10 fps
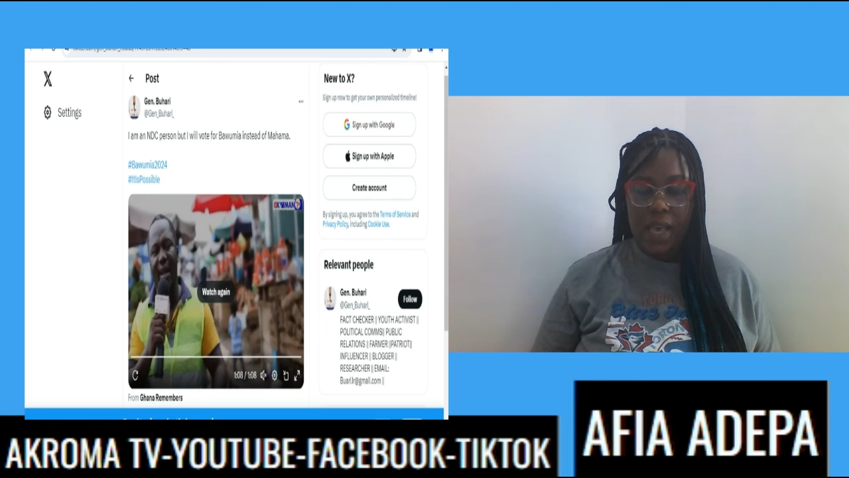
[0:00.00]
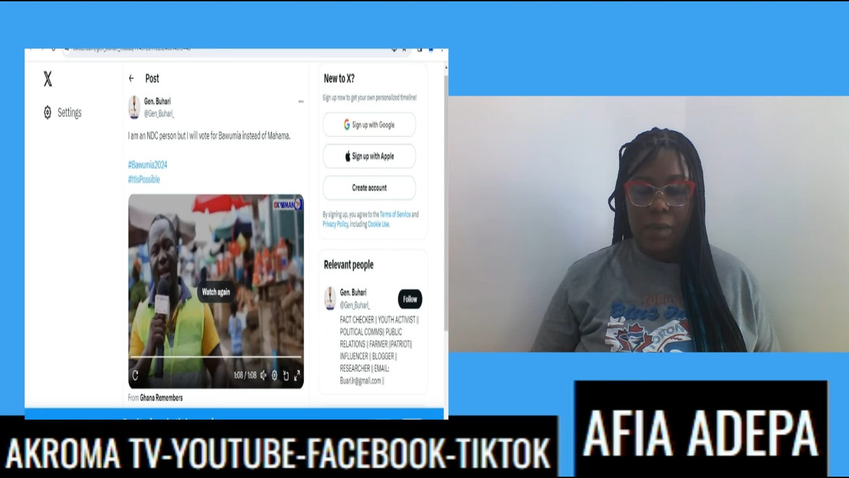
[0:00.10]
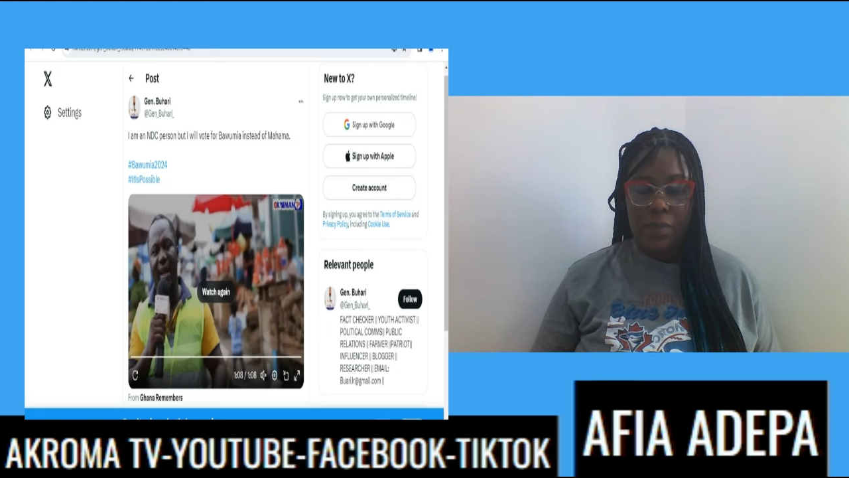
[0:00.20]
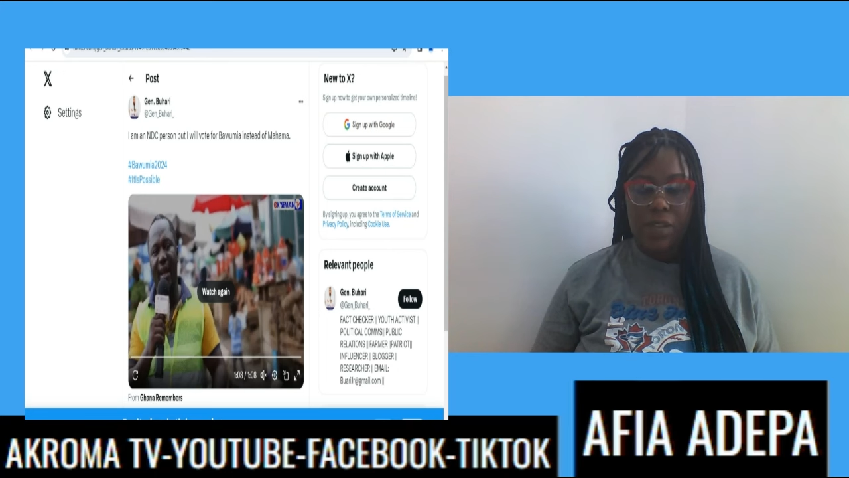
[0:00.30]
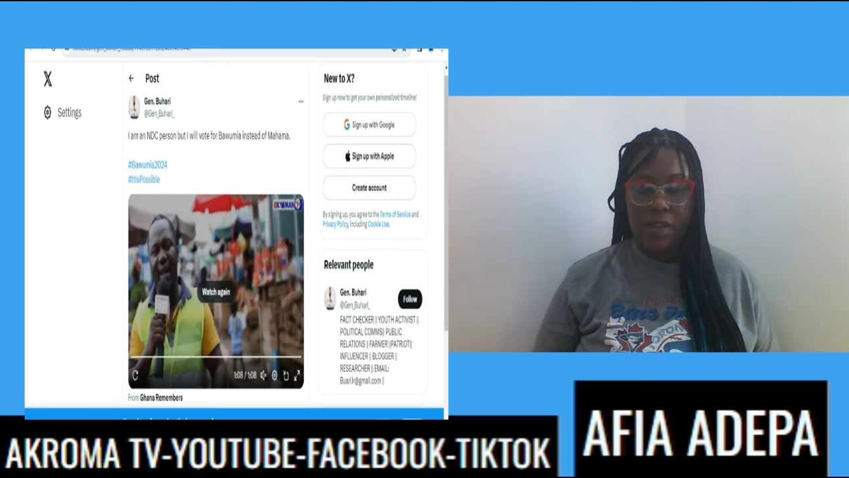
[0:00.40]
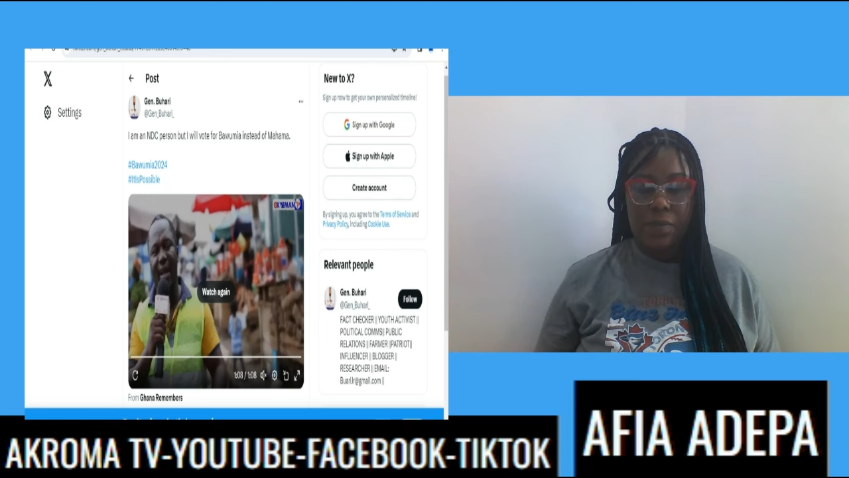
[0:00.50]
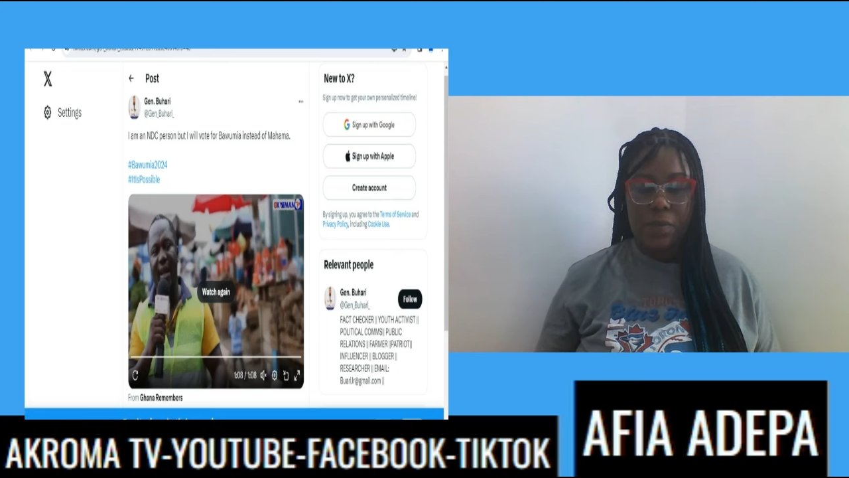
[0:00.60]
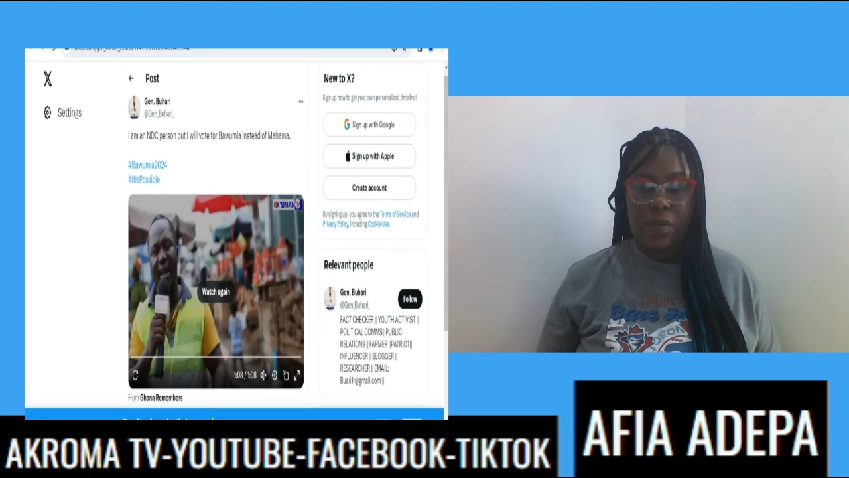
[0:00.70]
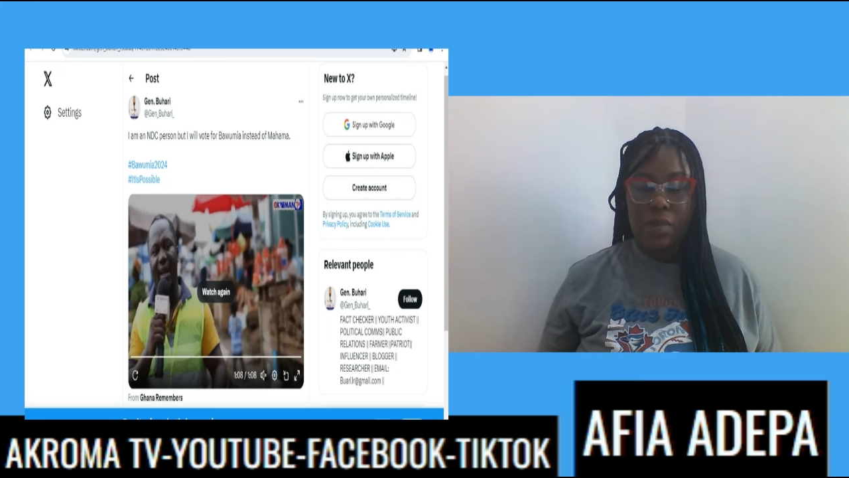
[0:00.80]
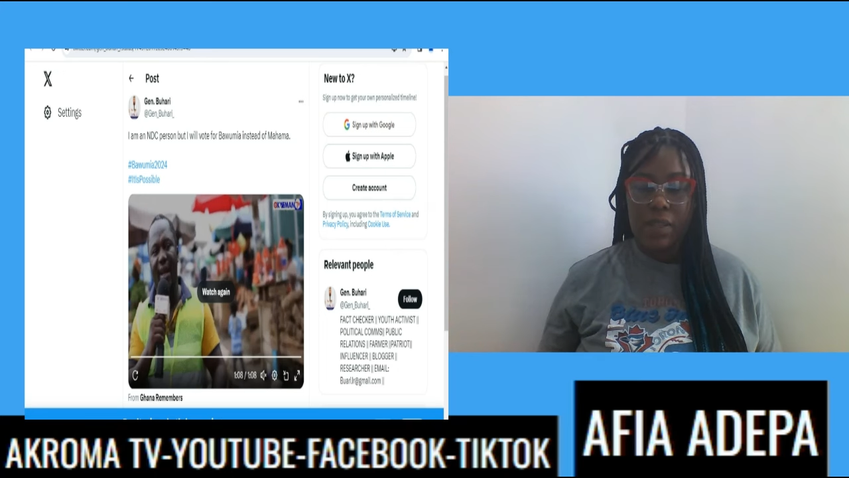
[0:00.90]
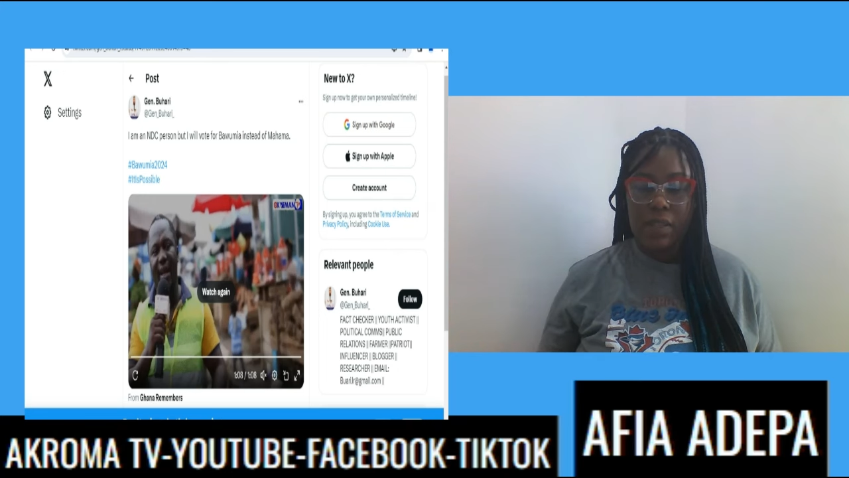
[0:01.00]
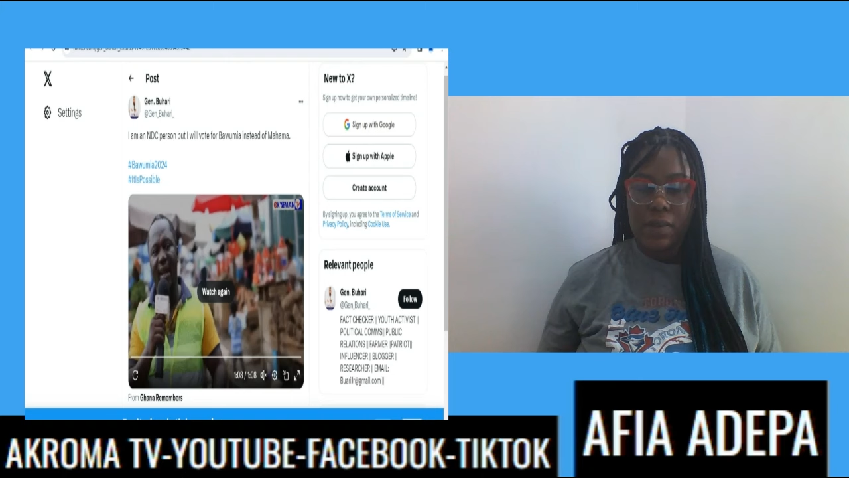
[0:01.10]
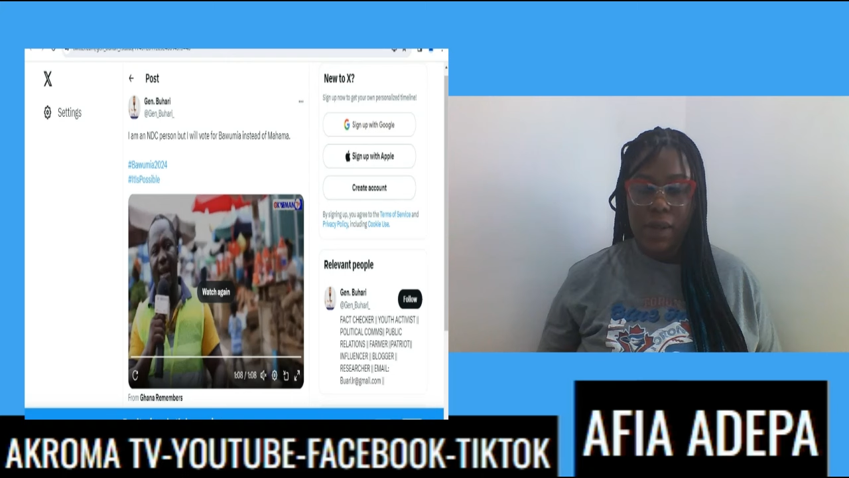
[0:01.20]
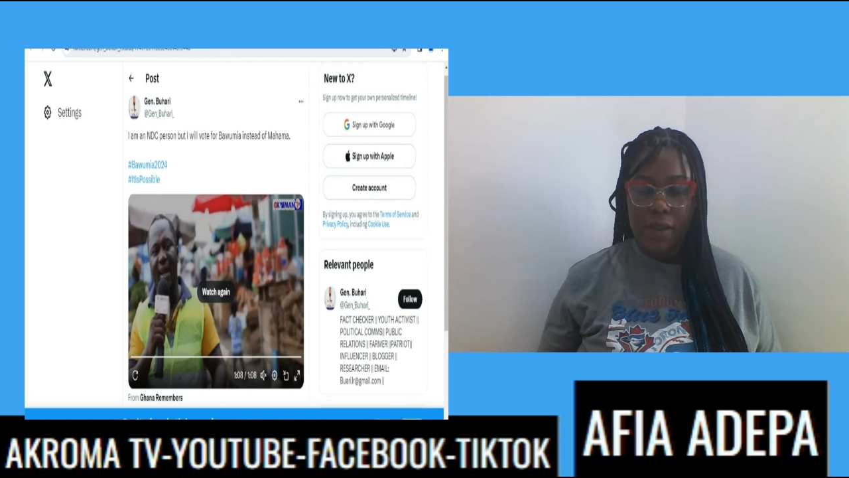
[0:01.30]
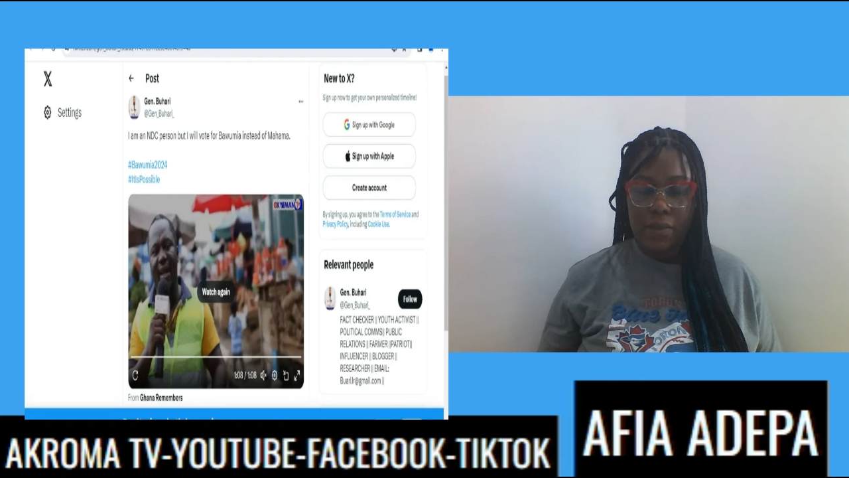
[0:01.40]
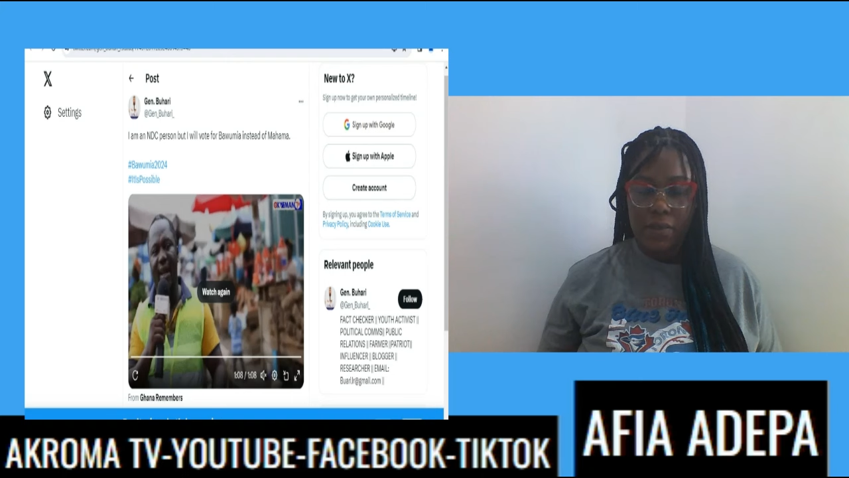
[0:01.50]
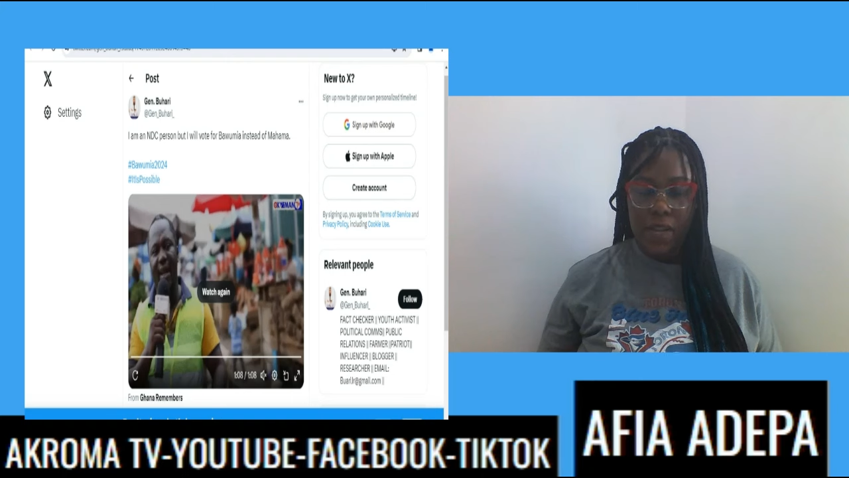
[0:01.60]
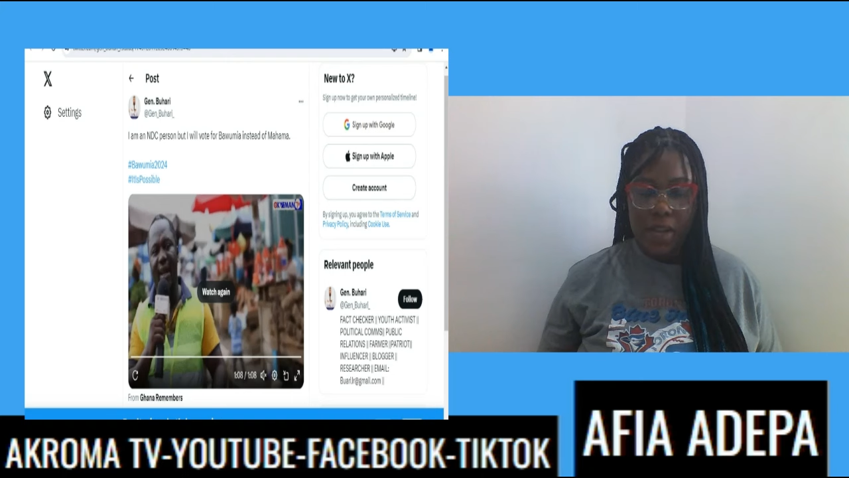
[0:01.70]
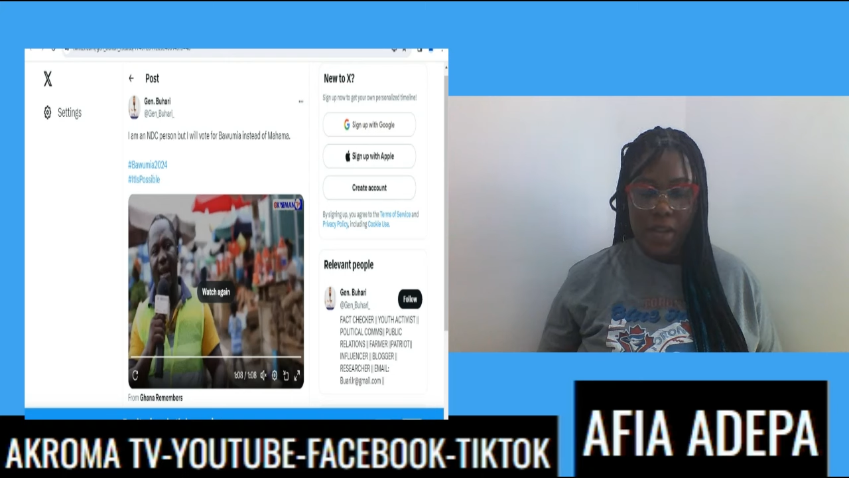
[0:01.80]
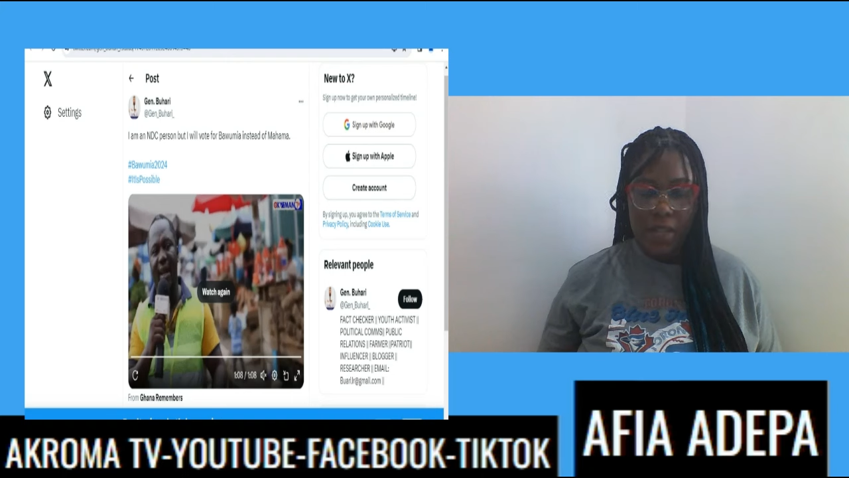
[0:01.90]
Episode 4 comment on
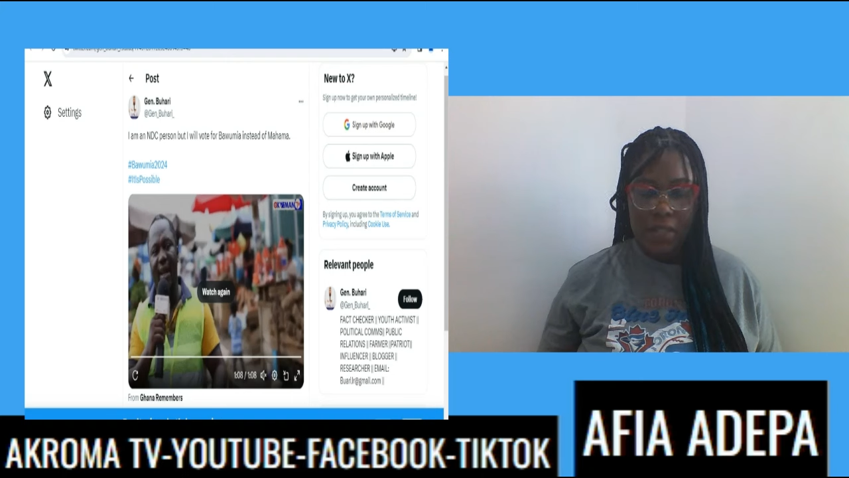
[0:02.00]
what car.